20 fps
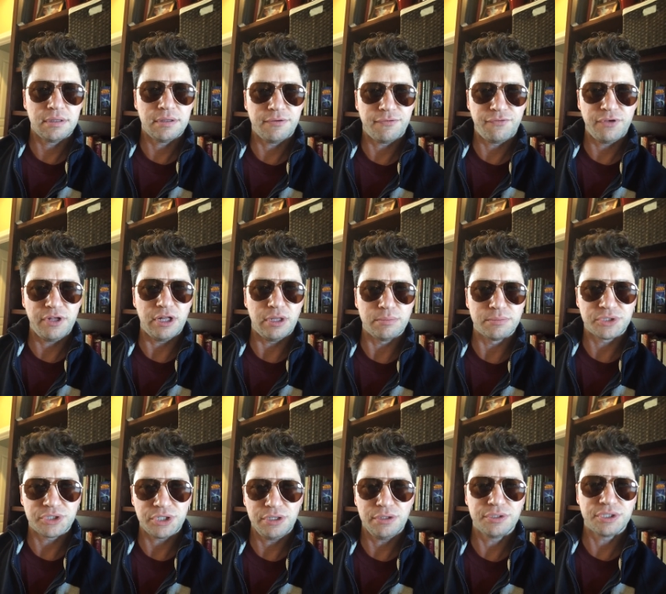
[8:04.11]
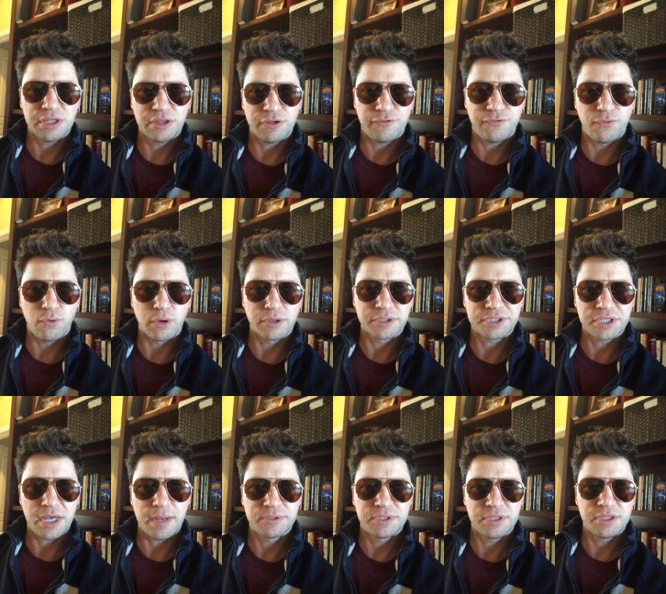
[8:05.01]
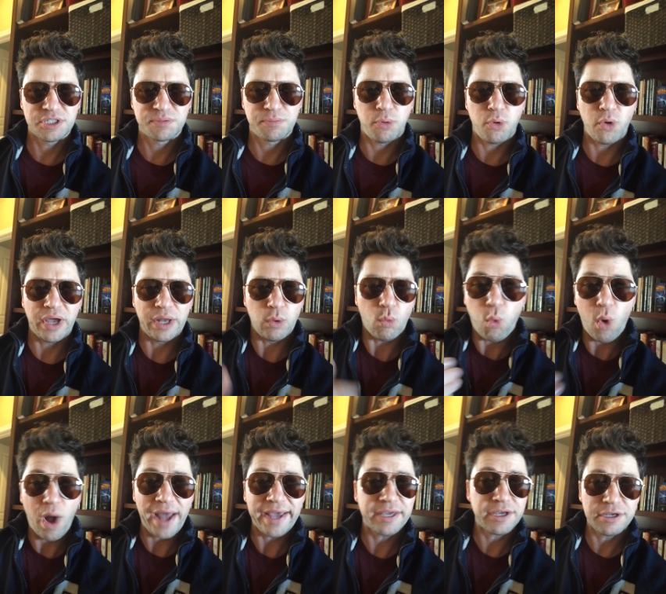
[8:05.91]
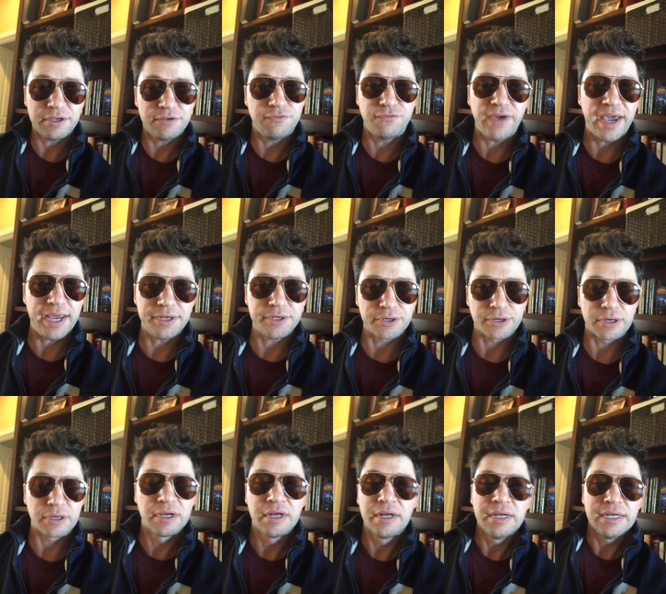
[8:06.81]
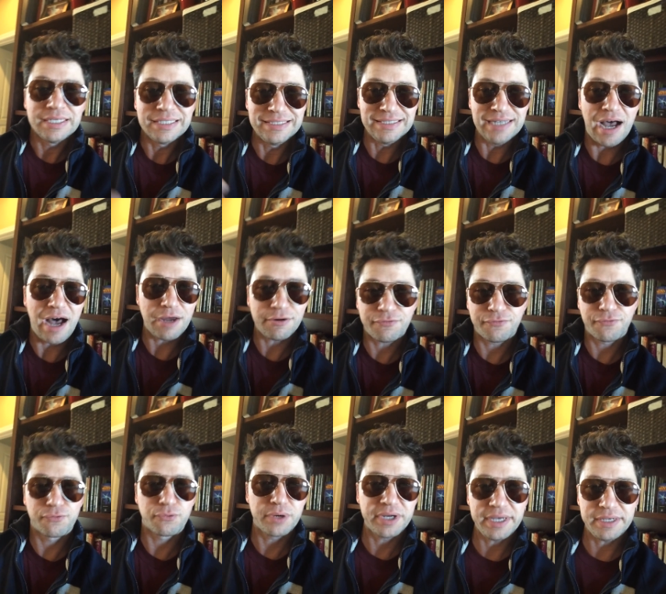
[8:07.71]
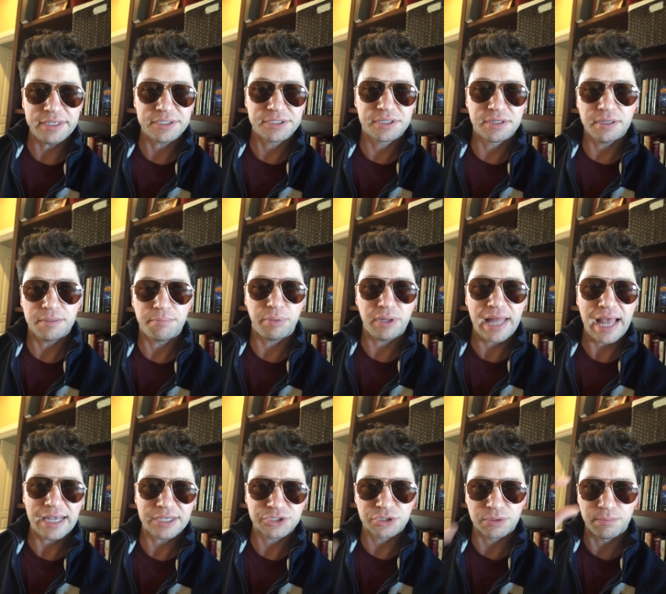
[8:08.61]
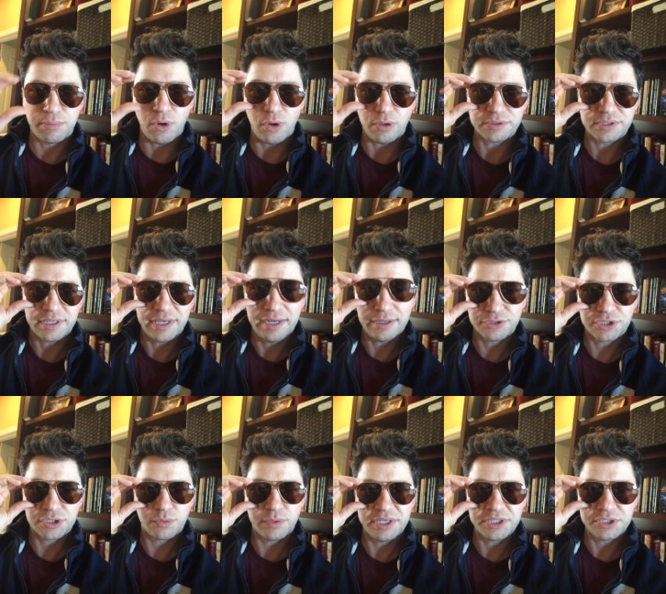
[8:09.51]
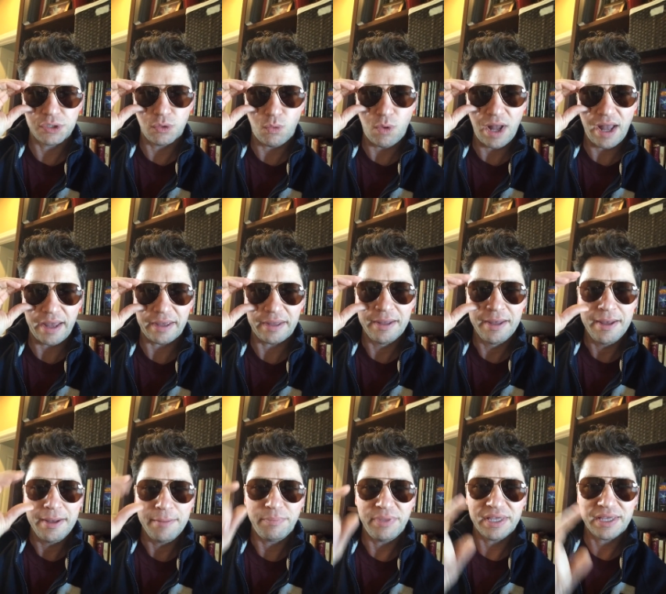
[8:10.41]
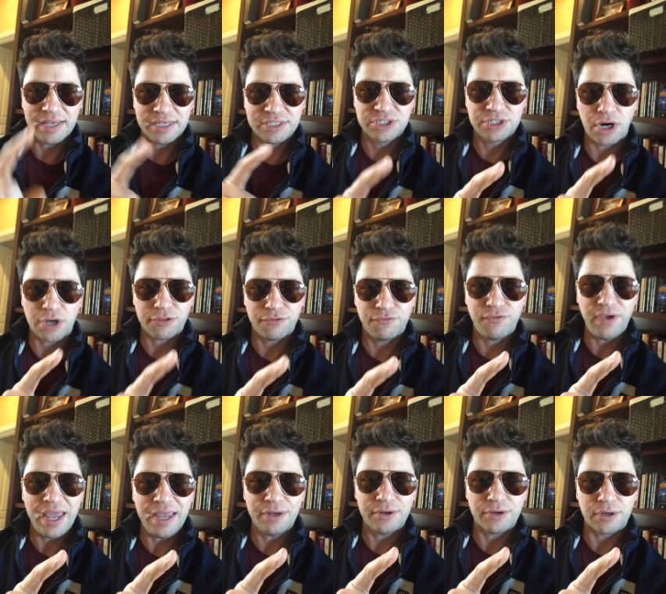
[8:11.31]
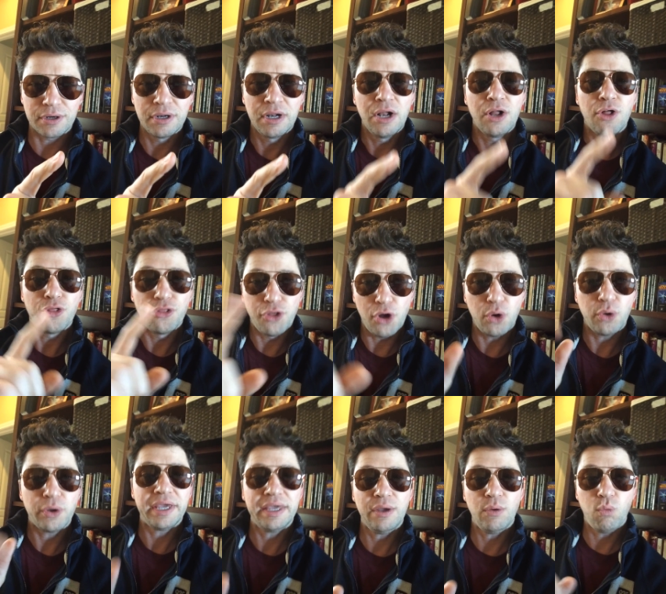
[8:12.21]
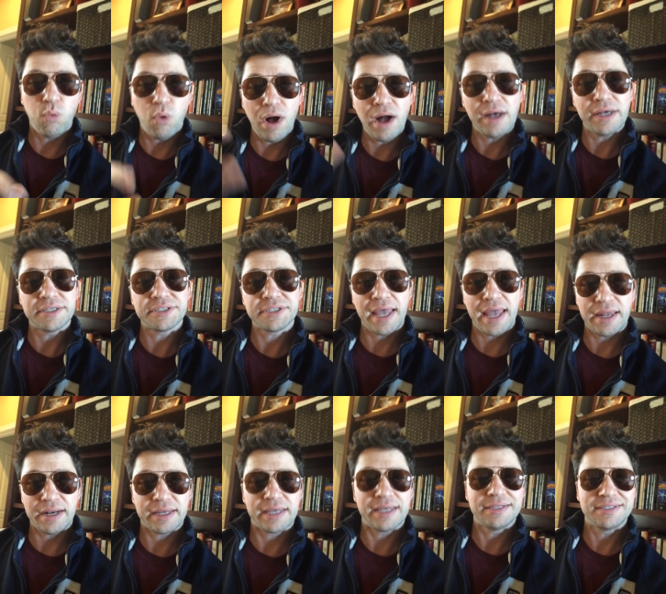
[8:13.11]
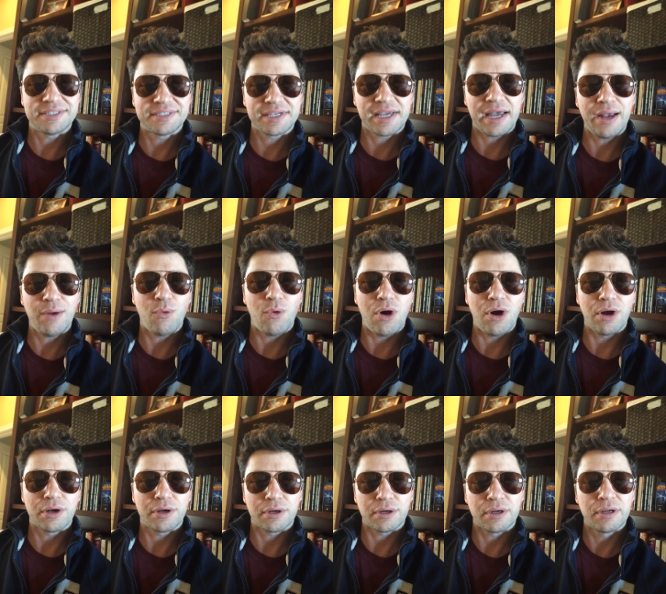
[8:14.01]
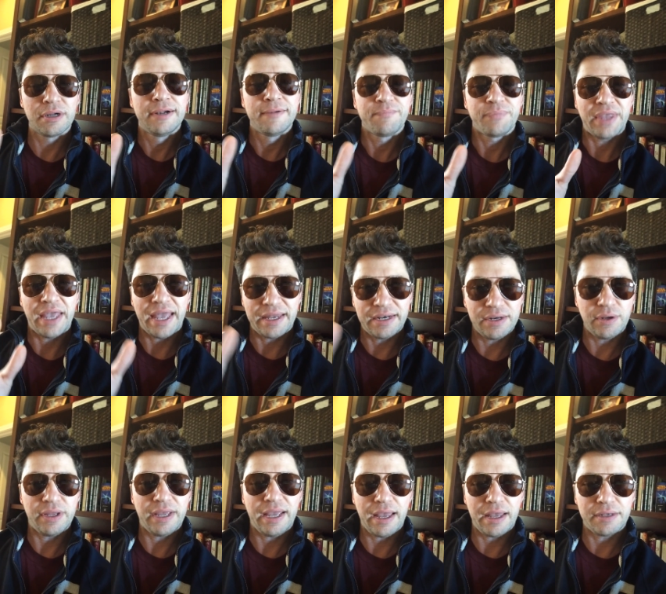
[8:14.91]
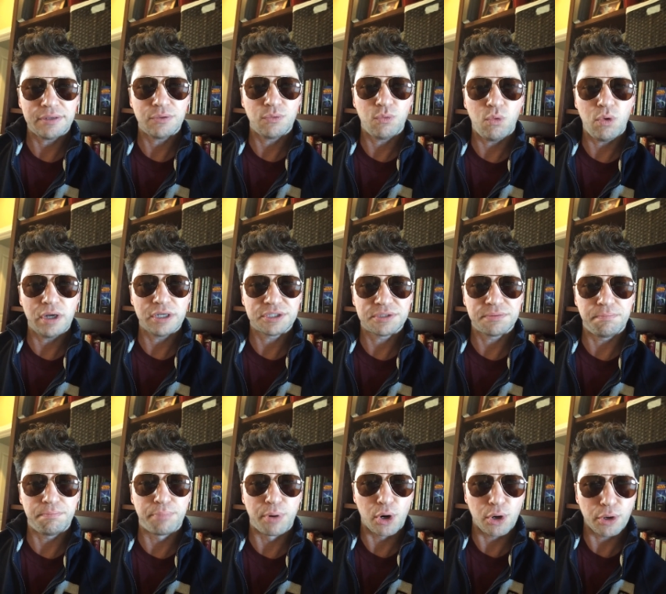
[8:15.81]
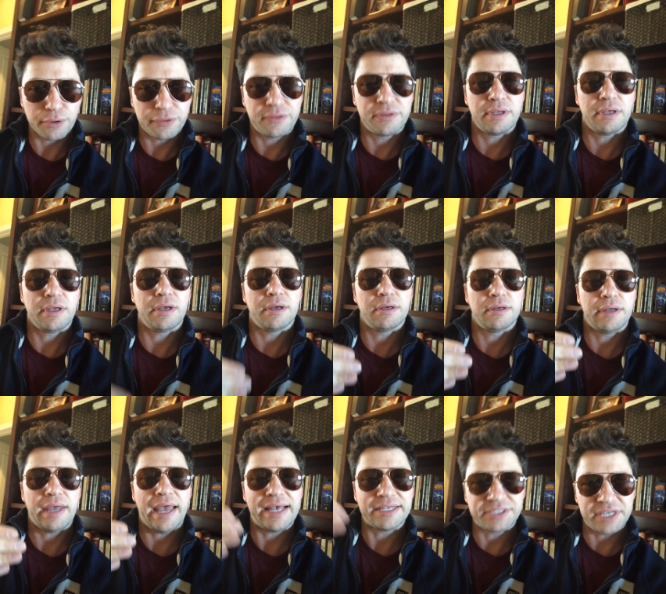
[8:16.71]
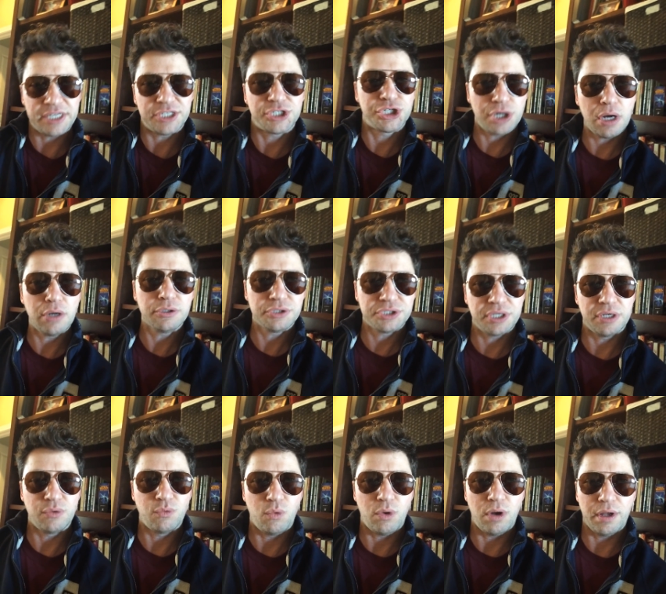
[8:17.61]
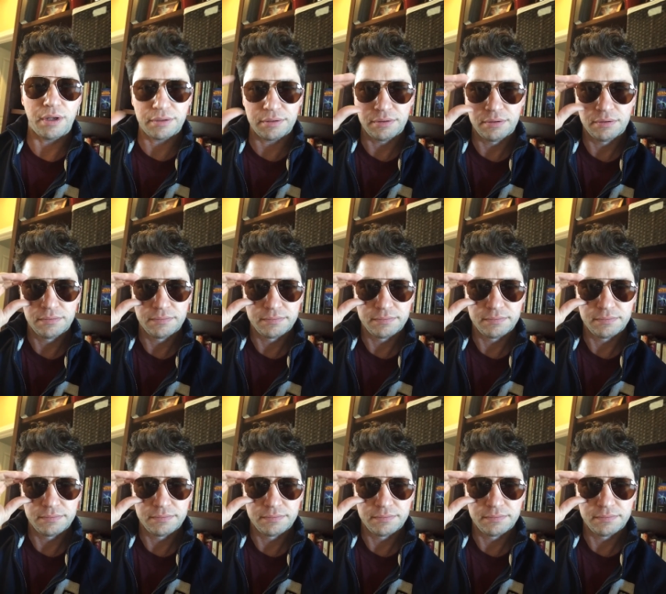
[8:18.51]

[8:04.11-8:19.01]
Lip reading: the films using the Force up to this point. Why could Vader not freeze the blaster bolt? Here's the reason why. Because Darth Vader, though he was Anakin Skywalker and was birthed as a chosen one